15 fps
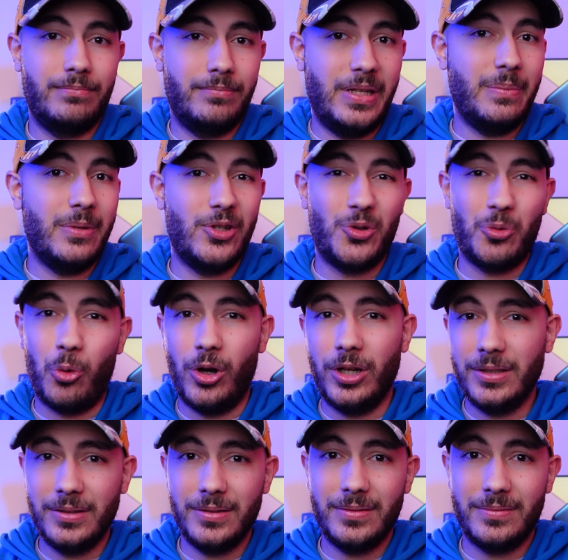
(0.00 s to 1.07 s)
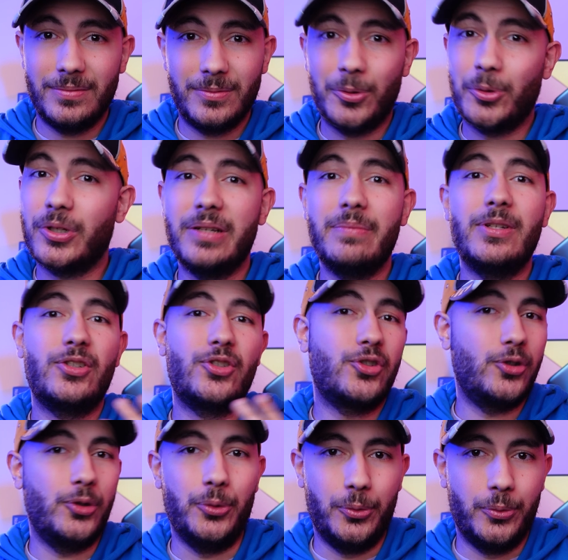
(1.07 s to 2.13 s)
Image 1 or image
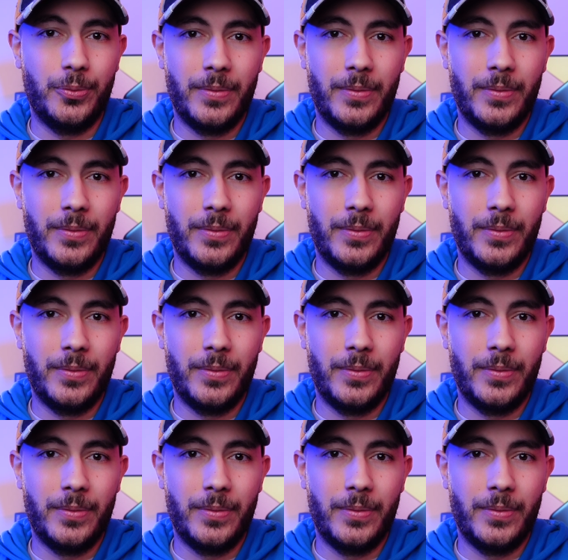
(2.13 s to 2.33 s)
2?